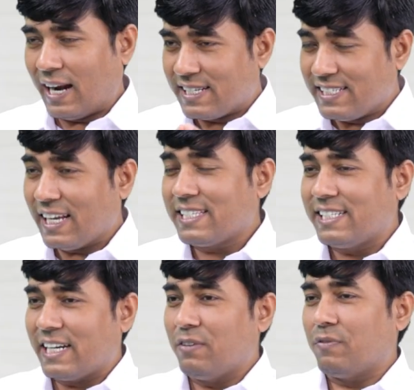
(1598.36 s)
And she has
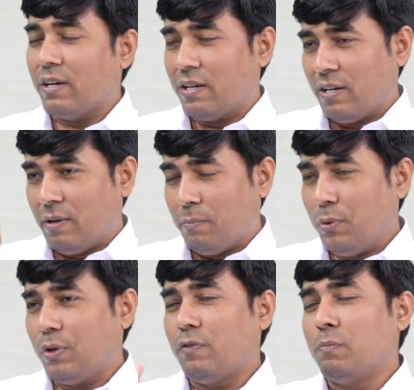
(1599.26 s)
written one
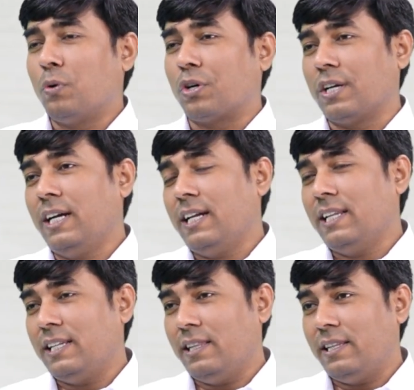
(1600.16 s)
beautiful book,
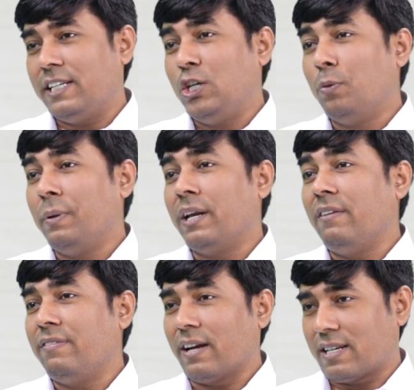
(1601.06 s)
Telomere
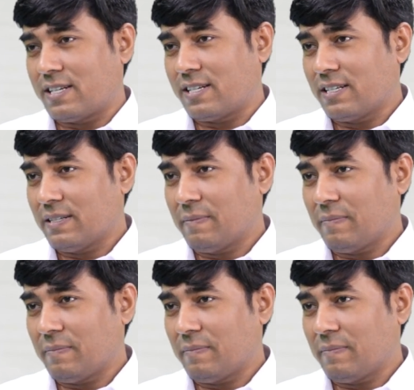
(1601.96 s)
Effect.